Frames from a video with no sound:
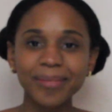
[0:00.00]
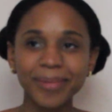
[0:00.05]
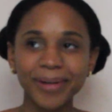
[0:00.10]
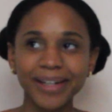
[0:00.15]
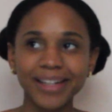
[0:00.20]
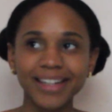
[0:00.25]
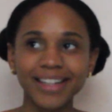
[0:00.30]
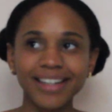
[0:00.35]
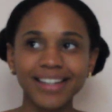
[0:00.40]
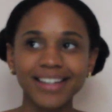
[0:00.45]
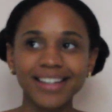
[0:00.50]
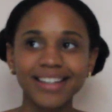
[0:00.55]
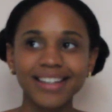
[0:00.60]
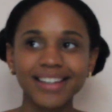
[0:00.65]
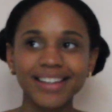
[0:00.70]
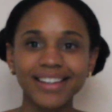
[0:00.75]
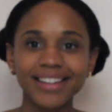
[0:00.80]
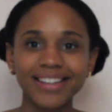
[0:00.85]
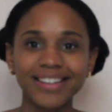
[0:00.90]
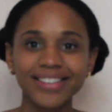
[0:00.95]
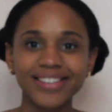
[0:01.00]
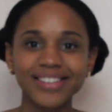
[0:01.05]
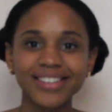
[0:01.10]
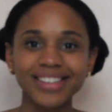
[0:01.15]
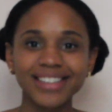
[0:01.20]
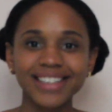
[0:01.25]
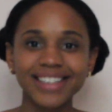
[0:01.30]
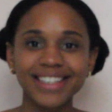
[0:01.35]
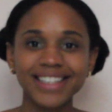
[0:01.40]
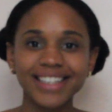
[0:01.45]
But
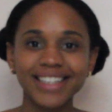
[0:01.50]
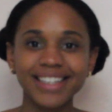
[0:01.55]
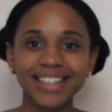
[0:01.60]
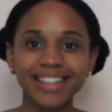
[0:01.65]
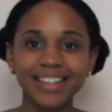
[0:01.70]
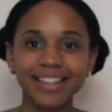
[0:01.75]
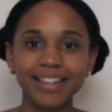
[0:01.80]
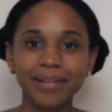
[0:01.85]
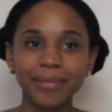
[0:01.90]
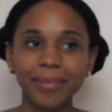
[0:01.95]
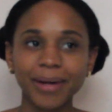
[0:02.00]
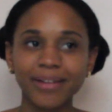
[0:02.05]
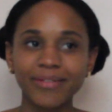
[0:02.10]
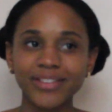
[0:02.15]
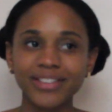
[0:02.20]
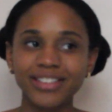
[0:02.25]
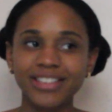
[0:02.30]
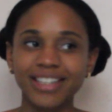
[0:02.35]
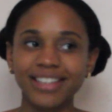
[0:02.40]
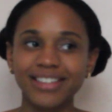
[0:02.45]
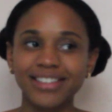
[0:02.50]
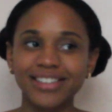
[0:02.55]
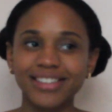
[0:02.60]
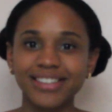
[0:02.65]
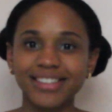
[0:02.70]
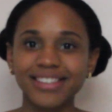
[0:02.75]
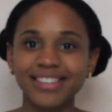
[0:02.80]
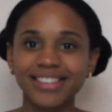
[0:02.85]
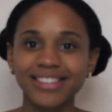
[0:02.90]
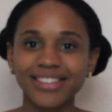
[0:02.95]
literally, my vagina
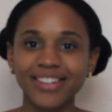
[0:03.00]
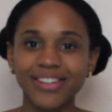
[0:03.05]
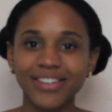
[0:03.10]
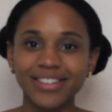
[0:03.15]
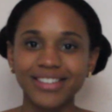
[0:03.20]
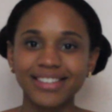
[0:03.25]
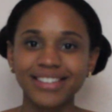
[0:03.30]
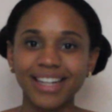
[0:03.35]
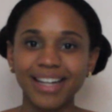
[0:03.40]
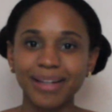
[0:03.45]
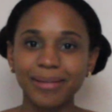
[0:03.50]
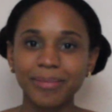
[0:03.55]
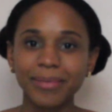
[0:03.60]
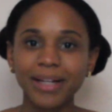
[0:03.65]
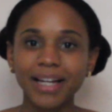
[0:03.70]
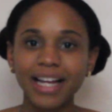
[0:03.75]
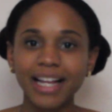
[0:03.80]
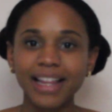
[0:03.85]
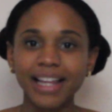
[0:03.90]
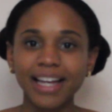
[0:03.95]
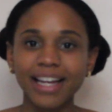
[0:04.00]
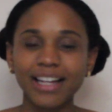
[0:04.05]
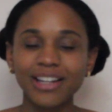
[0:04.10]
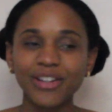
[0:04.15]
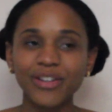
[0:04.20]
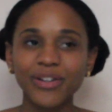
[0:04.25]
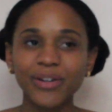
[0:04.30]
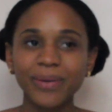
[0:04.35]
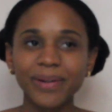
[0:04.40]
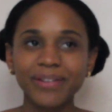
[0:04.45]
hurts all the time. Like,
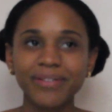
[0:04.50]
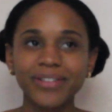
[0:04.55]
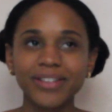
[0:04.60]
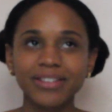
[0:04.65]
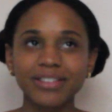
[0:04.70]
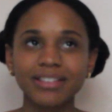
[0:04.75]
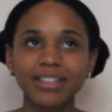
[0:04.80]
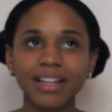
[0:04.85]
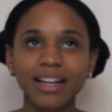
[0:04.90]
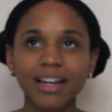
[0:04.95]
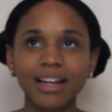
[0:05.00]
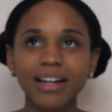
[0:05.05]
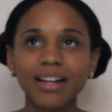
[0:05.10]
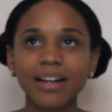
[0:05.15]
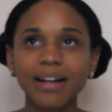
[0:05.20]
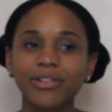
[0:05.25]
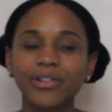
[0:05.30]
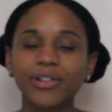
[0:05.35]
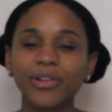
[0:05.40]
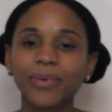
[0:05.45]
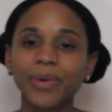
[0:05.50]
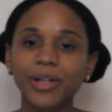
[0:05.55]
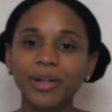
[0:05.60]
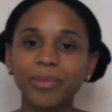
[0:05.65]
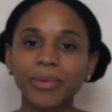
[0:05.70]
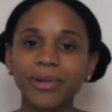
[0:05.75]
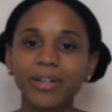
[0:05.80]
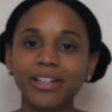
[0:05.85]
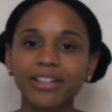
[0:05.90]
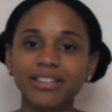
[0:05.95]
you know what it feels like? You know when
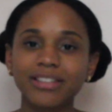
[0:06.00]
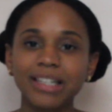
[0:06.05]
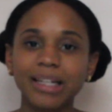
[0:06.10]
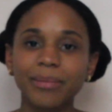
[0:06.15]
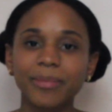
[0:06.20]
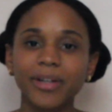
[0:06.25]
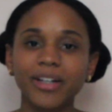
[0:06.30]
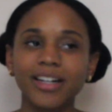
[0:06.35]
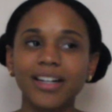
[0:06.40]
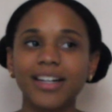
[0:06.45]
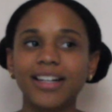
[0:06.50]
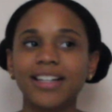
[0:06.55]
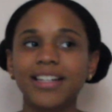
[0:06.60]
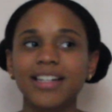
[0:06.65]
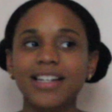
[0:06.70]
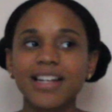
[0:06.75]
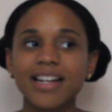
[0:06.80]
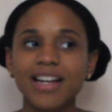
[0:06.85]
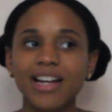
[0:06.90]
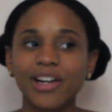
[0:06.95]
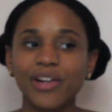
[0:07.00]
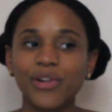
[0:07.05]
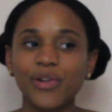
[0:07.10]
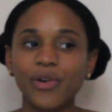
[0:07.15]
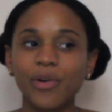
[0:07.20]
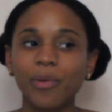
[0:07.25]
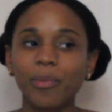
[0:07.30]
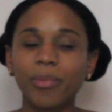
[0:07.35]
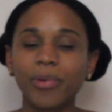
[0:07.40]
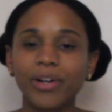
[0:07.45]
you put in a tampon and
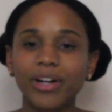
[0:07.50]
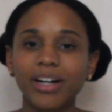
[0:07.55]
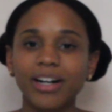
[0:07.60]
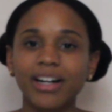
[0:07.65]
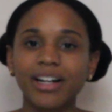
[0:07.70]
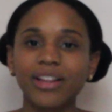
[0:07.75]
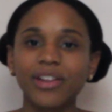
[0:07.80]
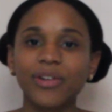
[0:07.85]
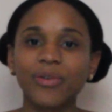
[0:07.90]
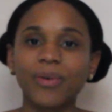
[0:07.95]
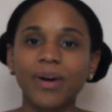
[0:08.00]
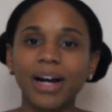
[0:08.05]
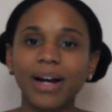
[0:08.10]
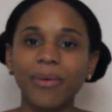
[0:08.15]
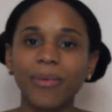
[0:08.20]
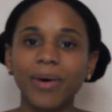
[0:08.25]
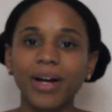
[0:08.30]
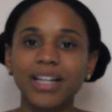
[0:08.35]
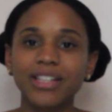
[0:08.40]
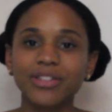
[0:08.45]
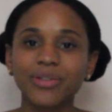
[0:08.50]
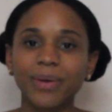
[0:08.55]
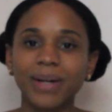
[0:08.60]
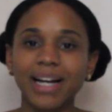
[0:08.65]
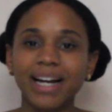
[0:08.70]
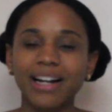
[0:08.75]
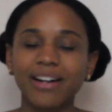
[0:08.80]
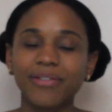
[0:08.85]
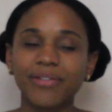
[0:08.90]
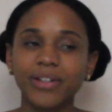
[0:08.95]
you don't put it in the right way, so
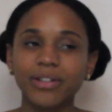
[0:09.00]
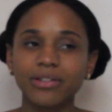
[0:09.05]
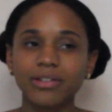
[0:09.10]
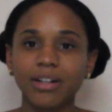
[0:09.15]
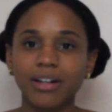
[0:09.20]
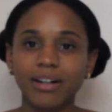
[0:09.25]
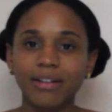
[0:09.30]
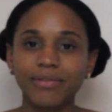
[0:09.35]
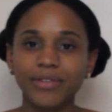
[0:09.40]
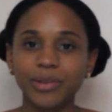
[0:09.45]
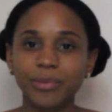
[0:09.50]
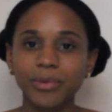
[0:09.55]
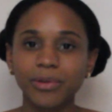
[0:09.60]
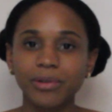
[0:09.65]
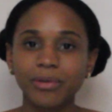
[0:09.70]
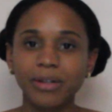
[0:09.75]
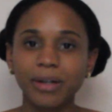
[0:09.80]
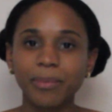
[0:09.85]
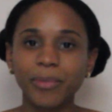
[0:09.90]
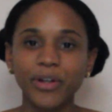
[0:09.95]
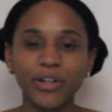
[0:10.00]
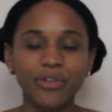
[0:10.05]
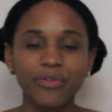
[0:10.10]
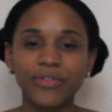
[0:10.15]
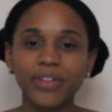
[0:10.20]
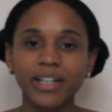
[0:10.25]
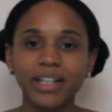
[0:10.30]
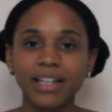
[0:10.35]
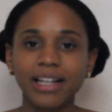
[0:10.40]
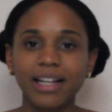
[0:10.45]
it kind of feels uncomfortable, but you
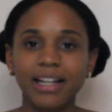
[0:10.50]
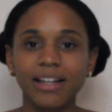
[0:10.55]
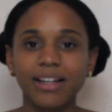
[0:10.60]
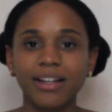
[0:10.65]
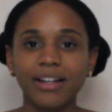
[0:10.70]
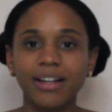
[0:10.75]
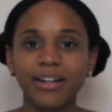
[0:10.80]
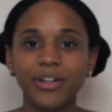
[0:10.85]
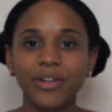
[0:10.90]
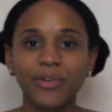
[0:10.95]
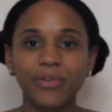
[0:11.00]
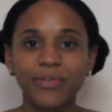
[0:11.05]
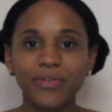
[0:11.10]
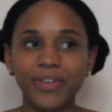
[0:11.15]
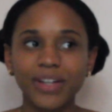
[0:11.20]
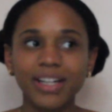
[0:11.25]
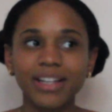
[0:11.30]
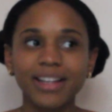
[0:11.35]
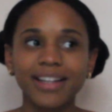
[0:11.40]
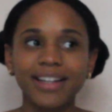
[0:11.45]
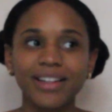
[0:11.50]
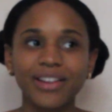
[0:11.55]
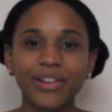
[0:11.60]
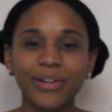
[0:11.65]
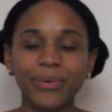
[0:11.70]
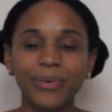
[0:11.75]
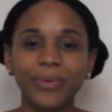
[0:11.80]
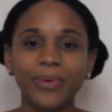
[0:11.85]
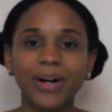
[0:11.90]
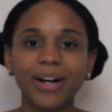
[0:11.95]
feel it
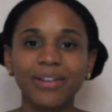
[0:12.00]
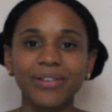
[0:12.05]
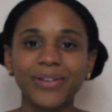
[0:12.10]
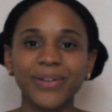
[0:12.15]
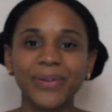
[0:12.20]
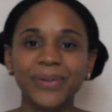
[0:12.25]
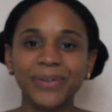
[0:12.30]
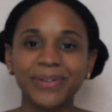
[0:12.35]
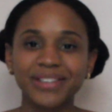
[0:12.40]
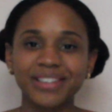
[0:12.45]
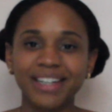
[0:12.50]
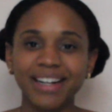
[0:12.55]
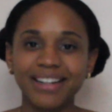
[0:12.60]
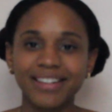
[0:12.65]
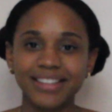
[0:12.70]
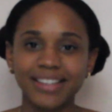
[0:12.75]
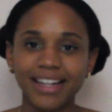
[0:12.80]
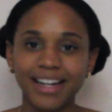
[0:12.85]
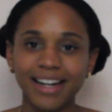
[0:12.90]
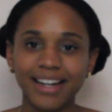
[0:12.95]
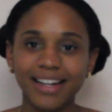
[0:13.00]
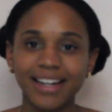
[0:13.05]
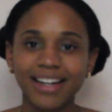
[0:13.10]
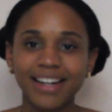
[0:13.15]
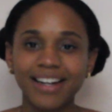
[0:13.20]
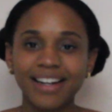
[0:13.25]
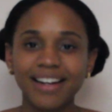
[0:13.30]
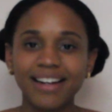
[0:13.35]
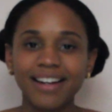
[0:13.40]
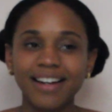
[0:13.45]
throughout the whole entire day?
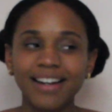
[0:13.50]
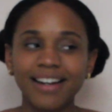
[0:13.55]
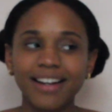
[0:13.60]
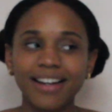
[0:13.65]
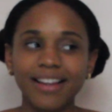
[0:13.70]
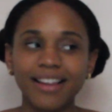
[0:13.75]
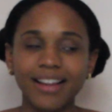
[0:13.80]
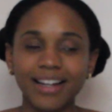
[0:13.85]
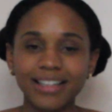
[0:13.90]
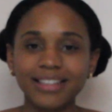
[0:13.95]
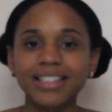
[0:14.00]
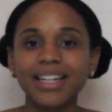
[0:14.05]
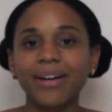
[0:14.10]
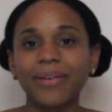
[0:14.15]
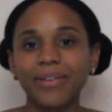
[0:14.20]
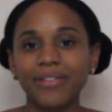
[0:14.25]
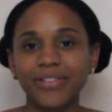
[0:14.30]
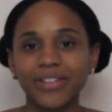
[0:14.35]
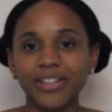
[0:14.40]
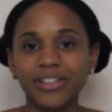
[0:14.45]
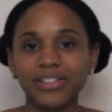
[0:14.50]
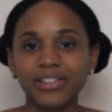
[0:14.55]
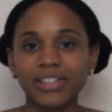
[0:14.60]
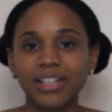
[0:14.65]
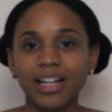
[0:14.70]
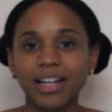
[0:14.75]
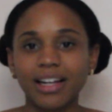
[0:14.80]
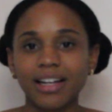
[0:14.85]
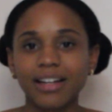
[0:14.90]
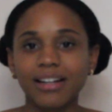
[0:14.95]
That's how it feels
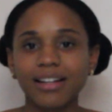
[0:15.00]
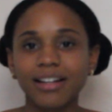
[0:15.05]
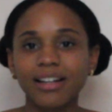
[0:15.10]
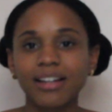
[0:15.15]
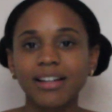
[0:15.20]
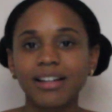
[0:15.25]
like.